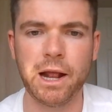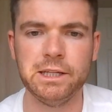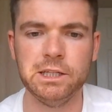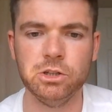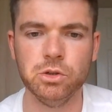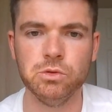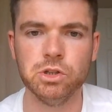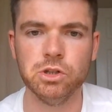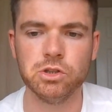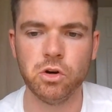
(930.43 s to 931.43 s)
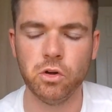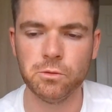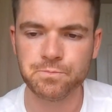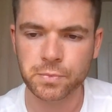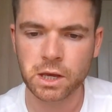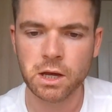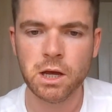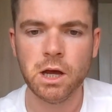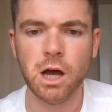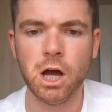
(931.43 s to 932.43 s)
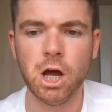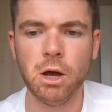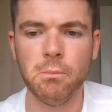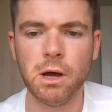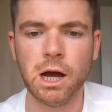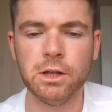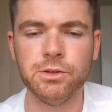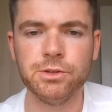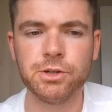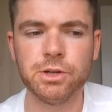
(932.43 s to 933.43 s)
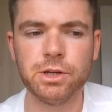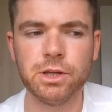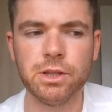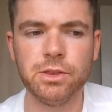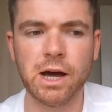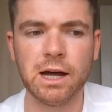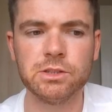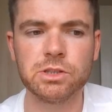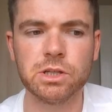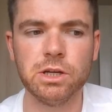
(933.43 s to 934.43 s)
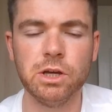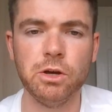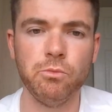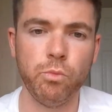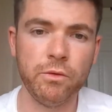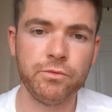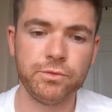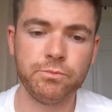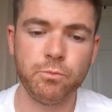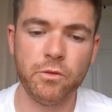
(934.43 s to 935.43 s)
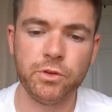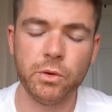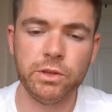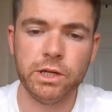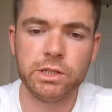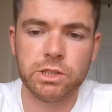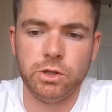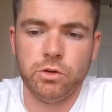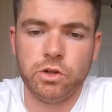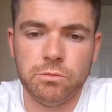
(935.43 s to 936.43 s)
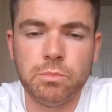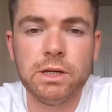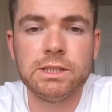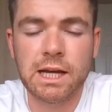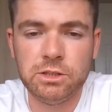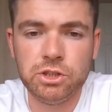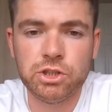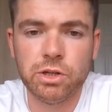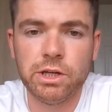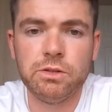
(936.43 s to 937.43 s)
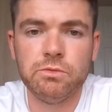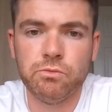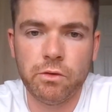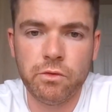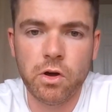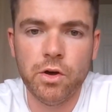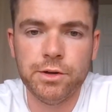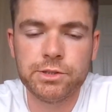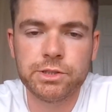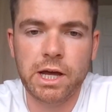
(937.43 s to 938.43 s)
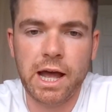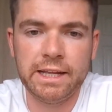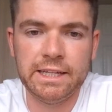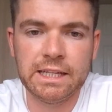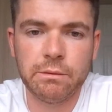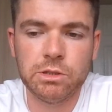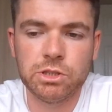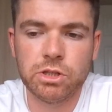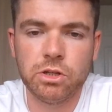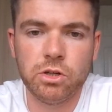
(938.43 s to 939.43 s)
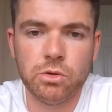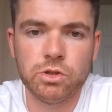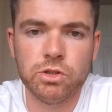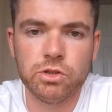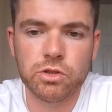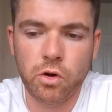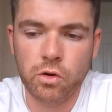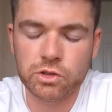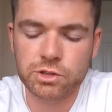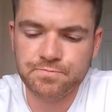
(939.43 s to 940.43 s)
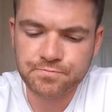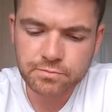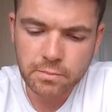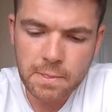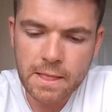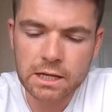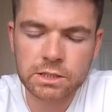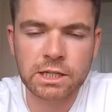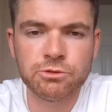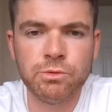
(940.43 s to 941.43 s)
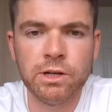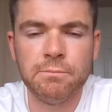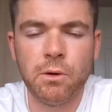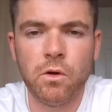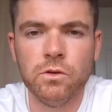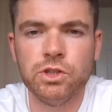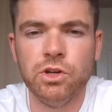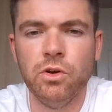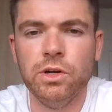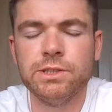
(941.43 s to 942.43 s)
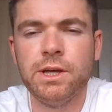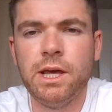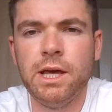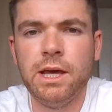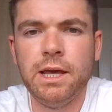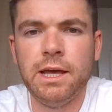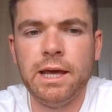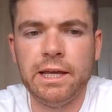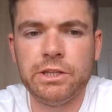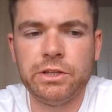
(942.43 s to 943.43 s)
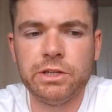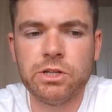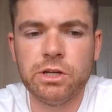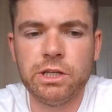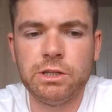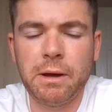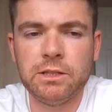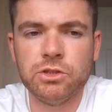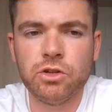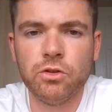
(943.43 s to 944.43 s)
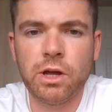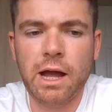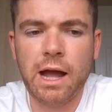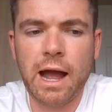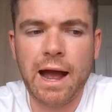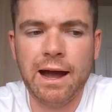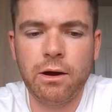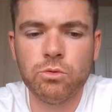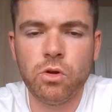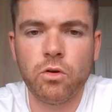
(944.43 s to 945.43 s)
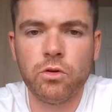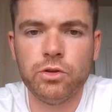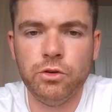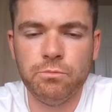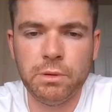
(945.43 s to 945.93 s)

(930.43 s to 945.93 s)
any gluten at all, and that with doing this, you can potentially reverse any damage that the gluten has caused. So that's really important to notice. It depends on how long